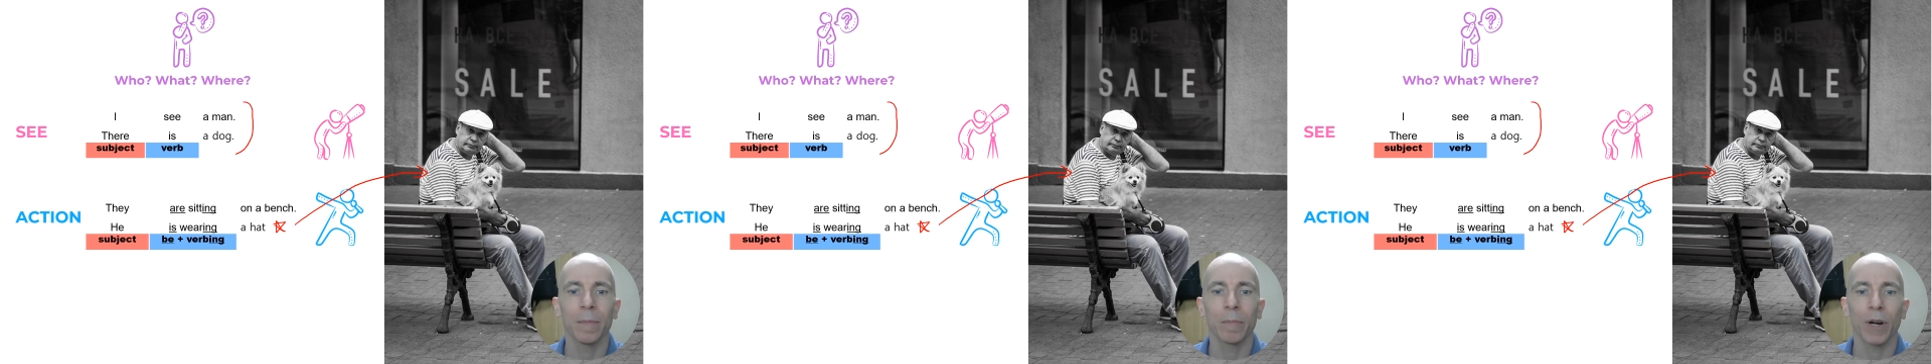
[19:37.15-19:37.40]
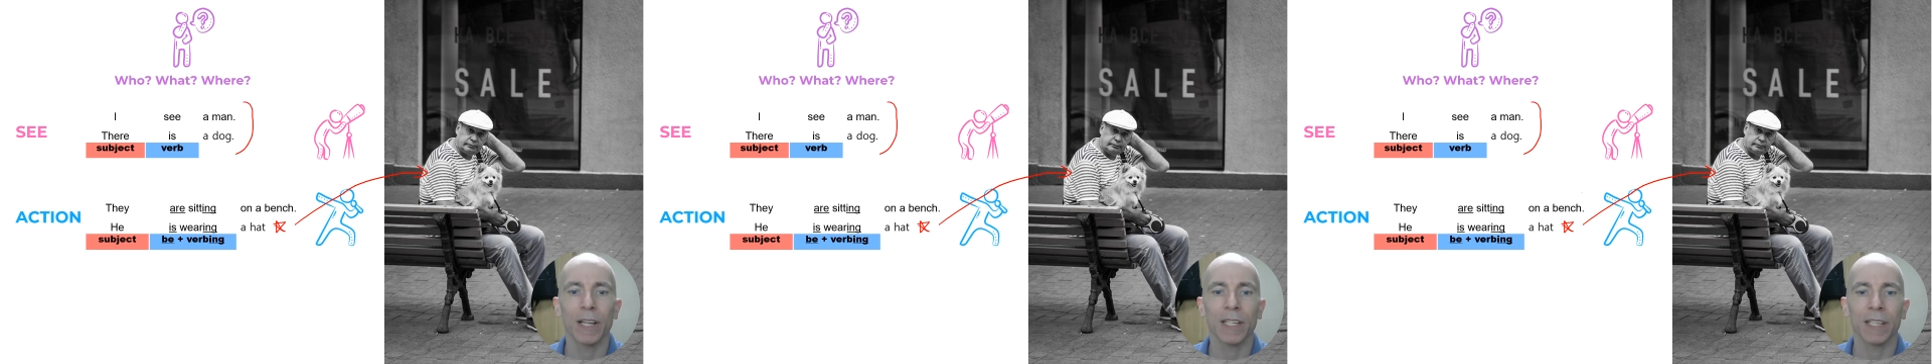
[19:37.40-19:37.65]

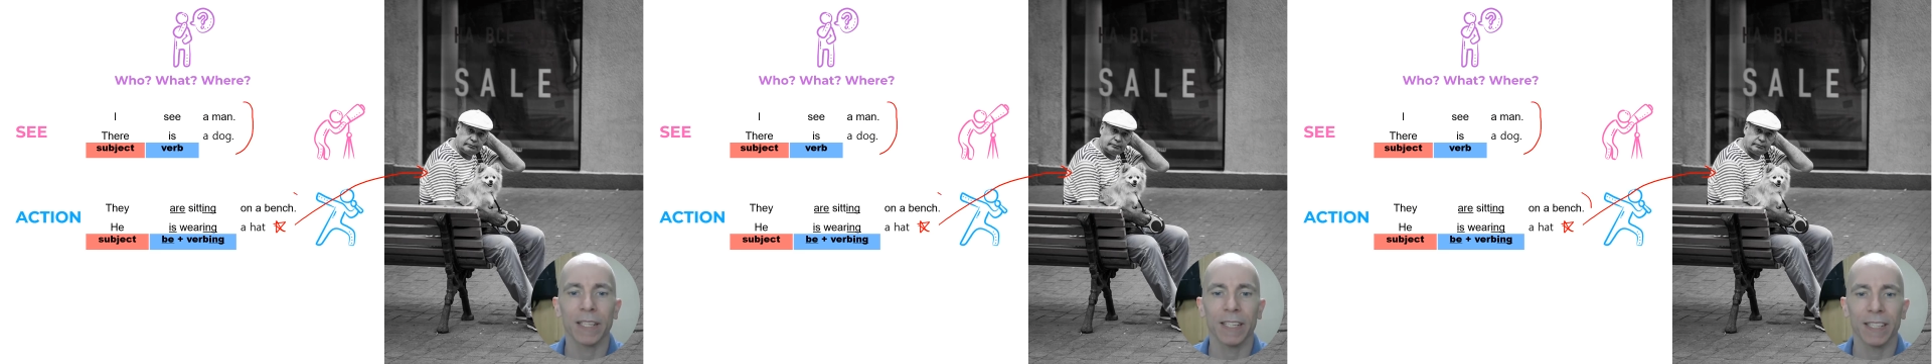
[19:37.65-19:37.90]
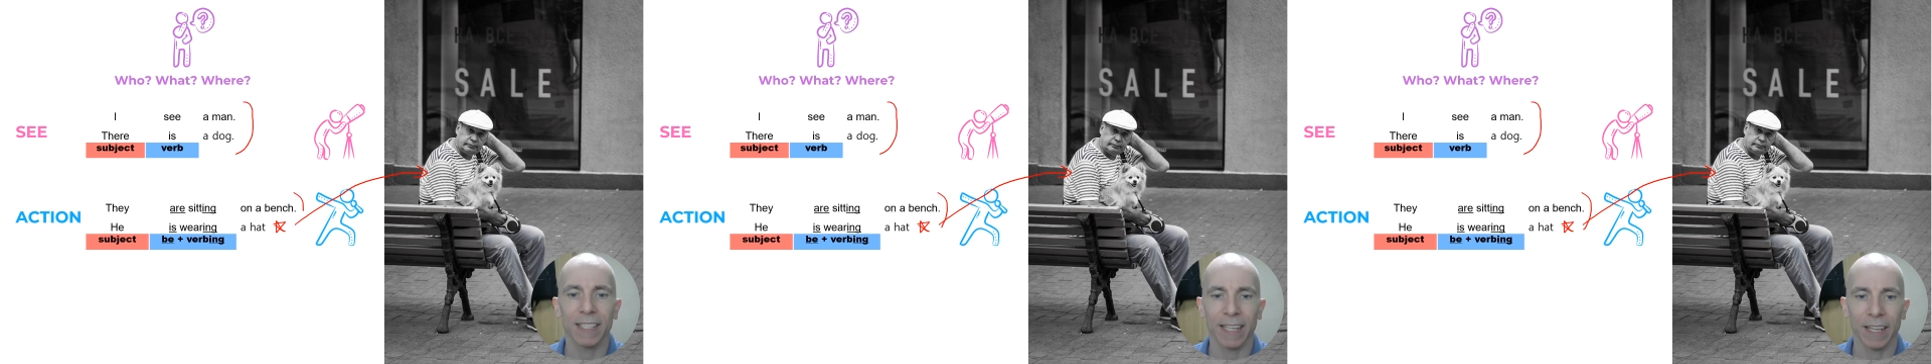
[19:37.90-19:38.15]
present
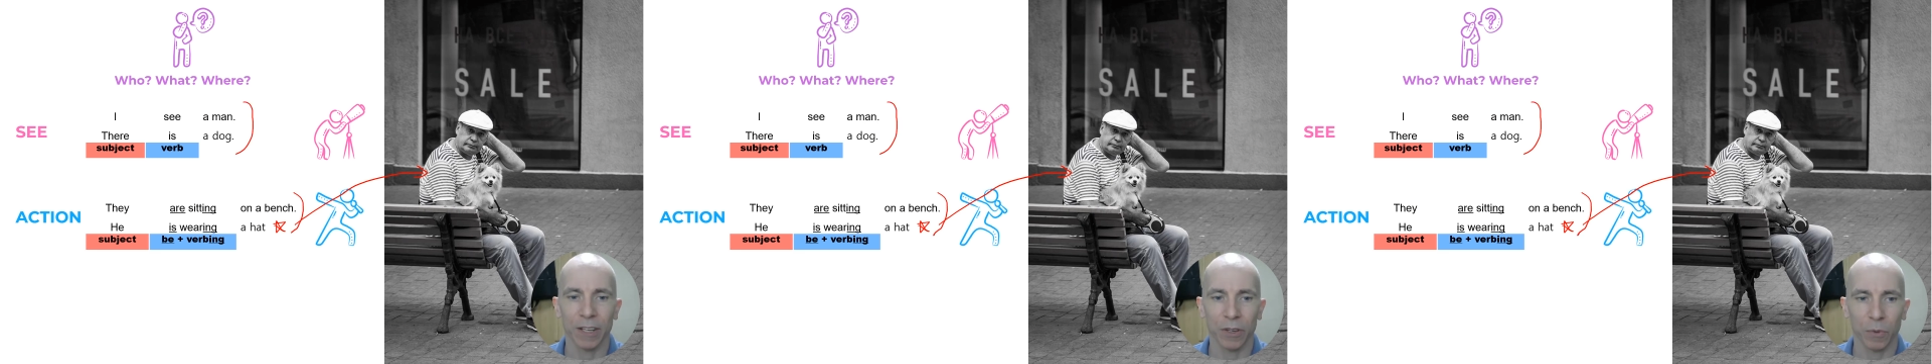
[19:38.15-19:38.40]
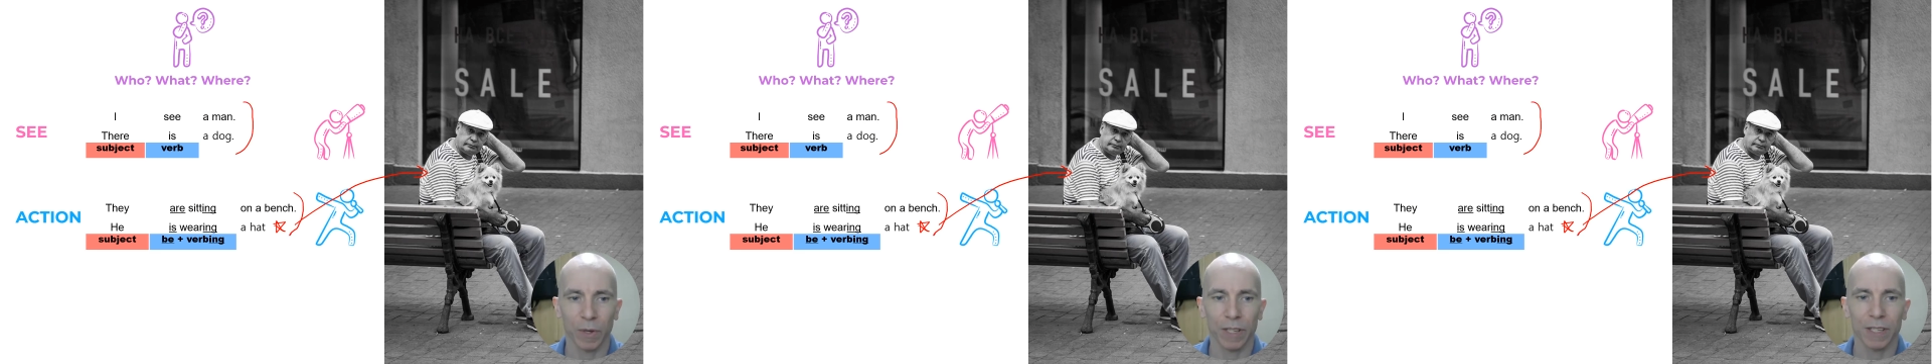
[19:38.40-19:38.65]

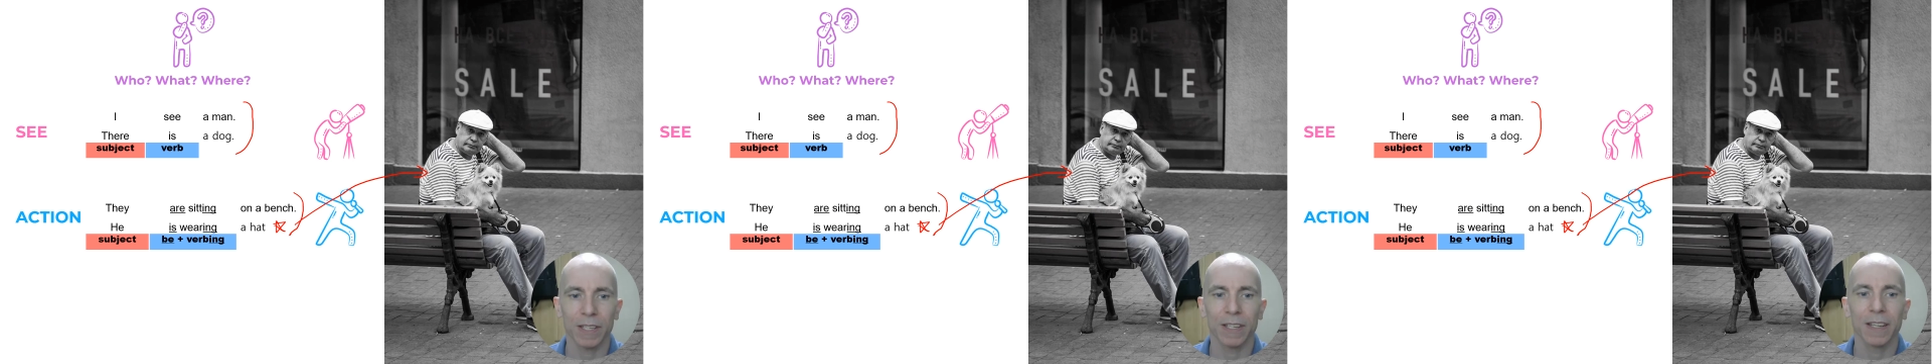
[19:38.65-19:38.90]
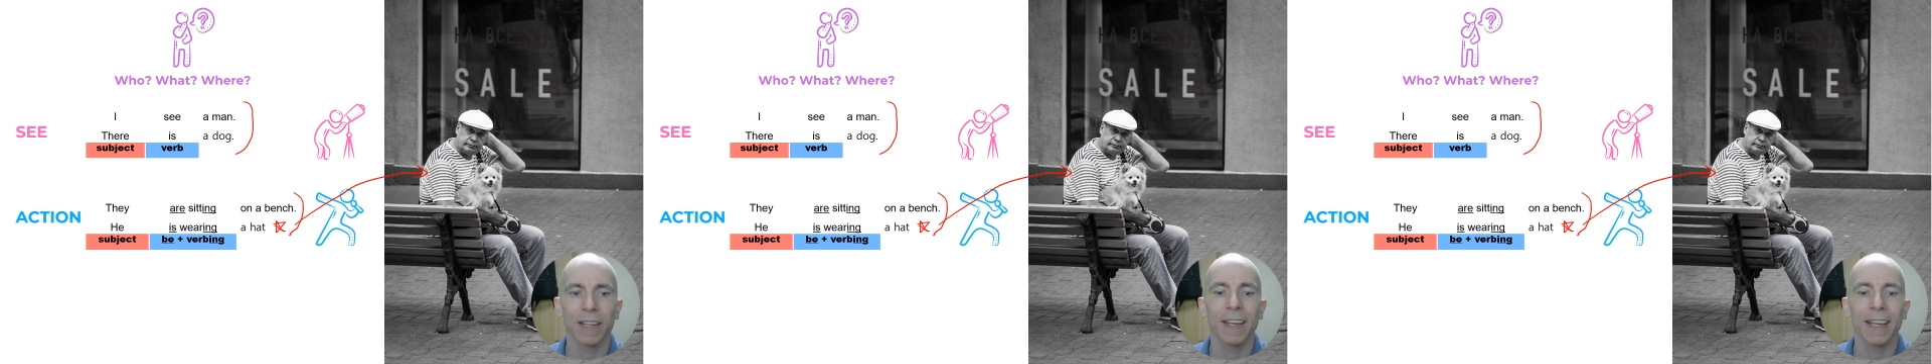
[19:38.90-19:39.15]
continuous,